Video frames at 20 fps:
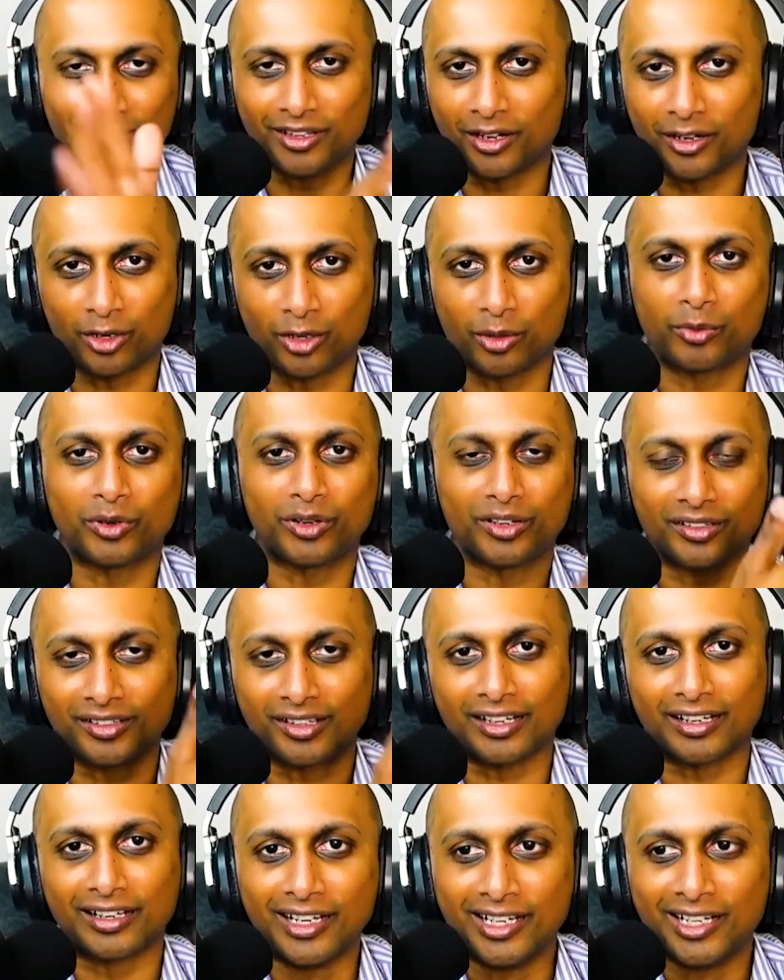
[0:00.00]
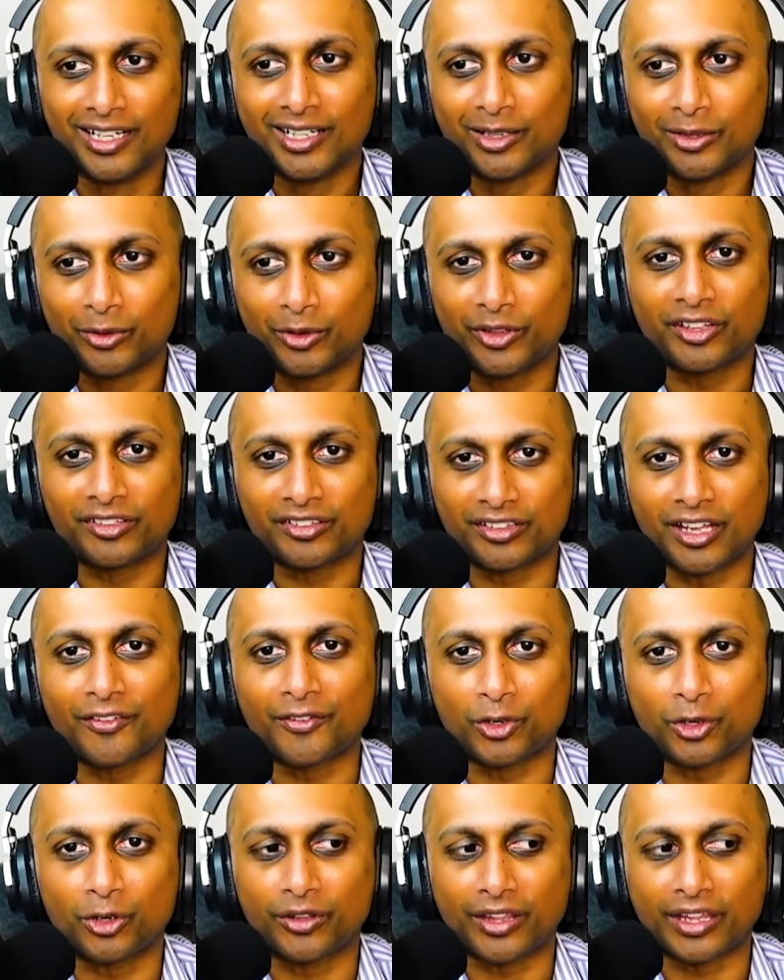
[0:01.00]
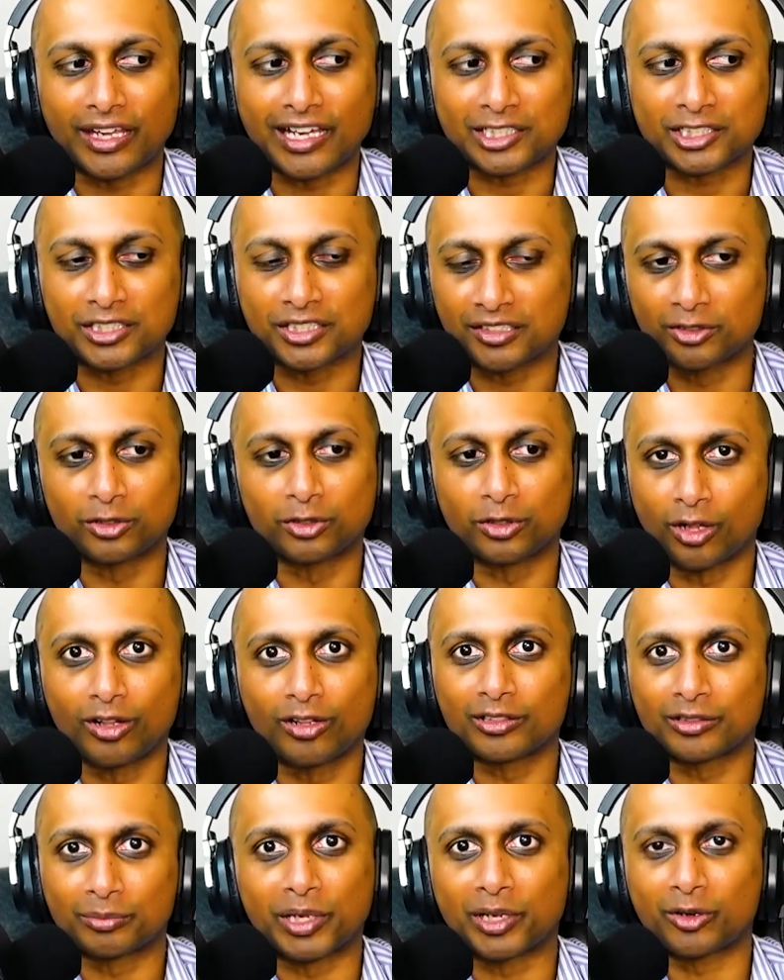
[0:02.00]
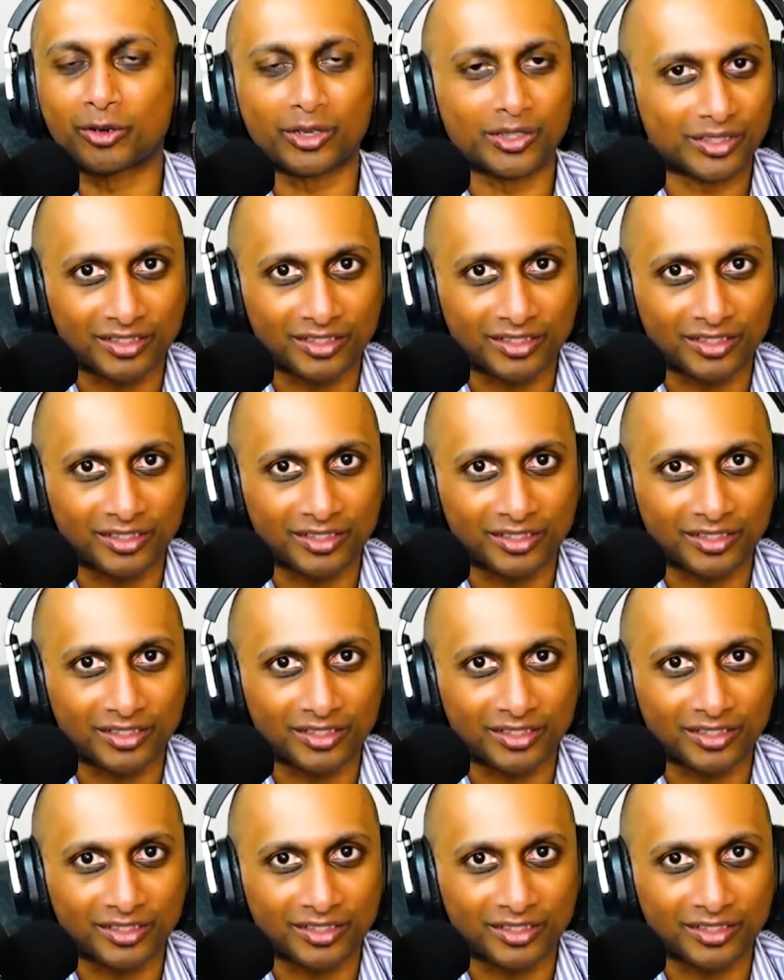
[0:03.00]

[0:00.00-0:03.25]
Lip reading: I don't know. Whereas like with El Salvador, they actually still hold Bitcoin.